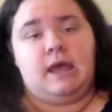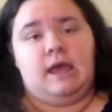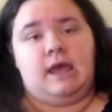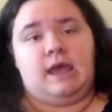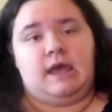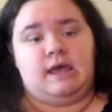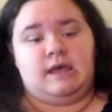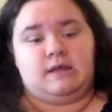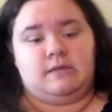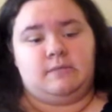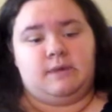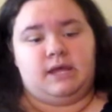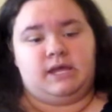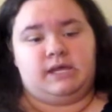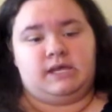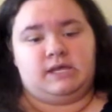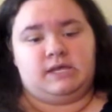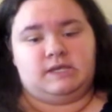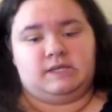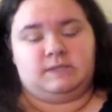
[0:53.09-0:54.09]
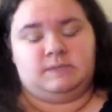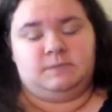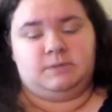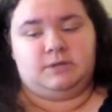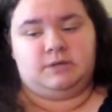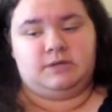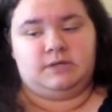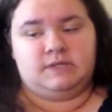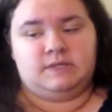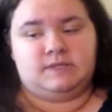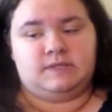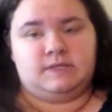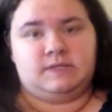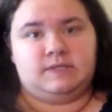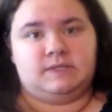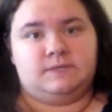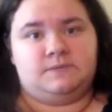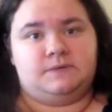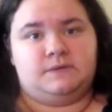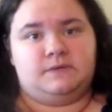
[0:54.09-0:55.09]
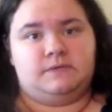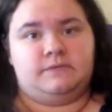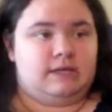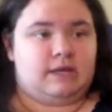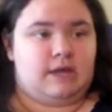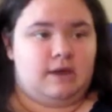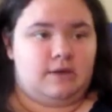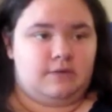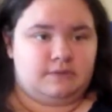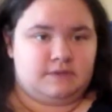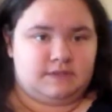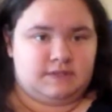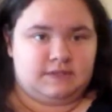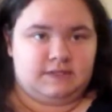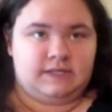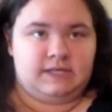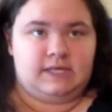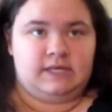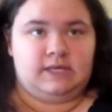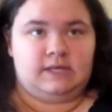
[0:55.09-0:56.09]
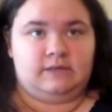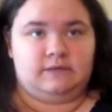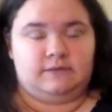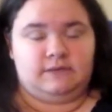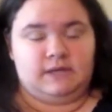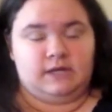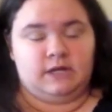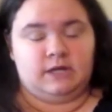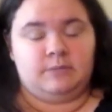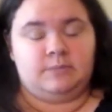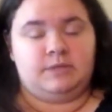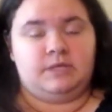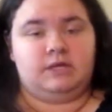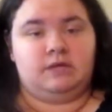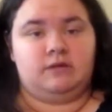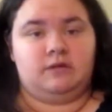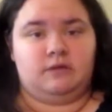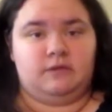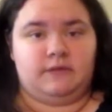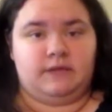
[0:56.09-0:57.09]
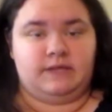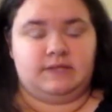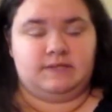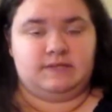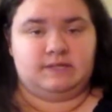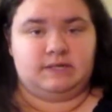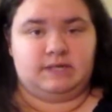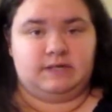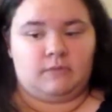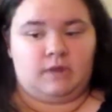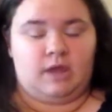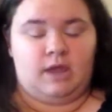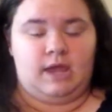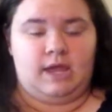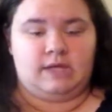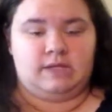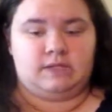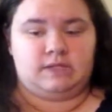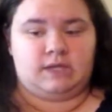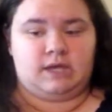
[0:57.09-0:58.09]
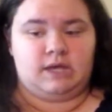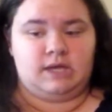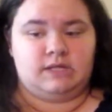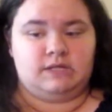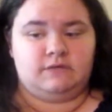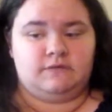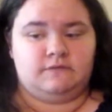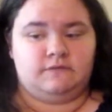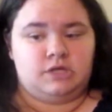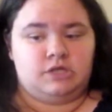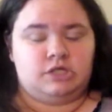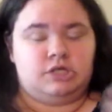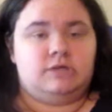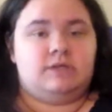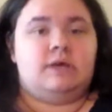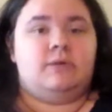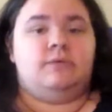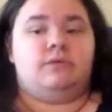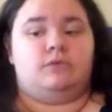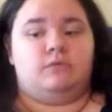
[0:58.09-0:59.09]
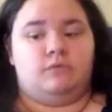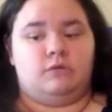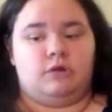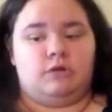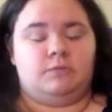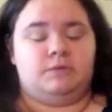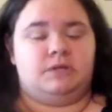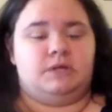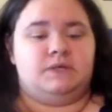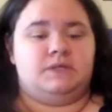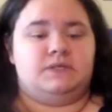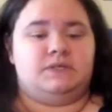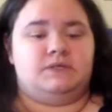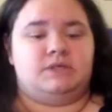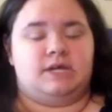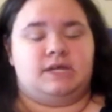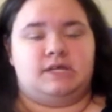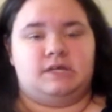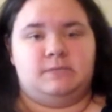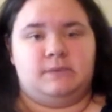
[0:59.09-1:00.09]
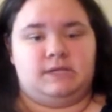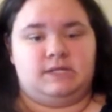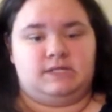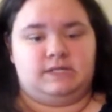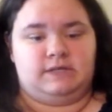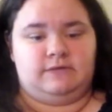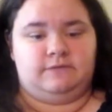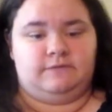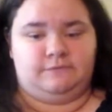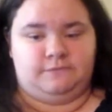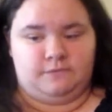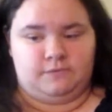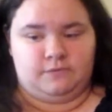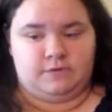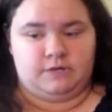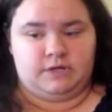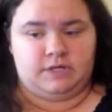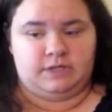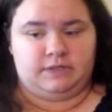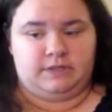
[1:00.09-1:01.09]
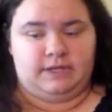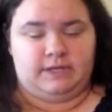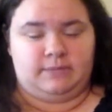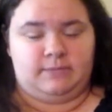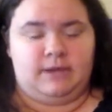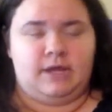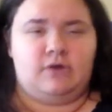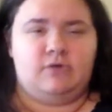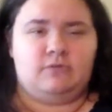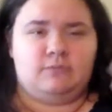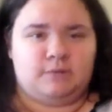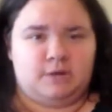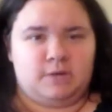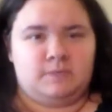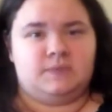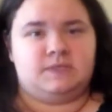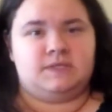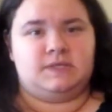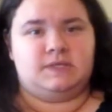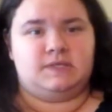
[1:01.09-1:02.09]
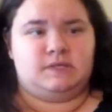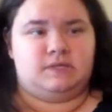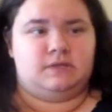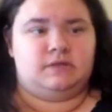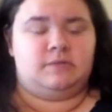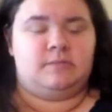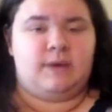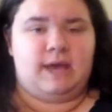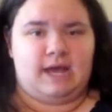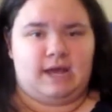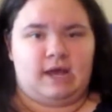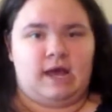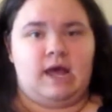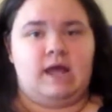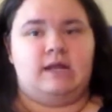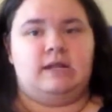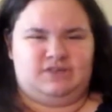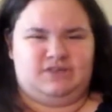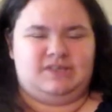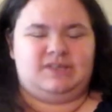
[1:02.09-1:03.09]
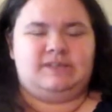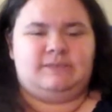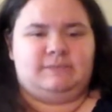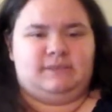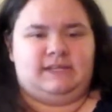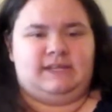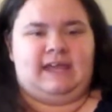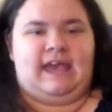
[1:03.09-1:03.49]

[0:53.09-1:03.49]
and my experiences with counseling and therapy and all that stuff, and to kind of share that with the world, but also document it for like my own purposes to look back on, just something to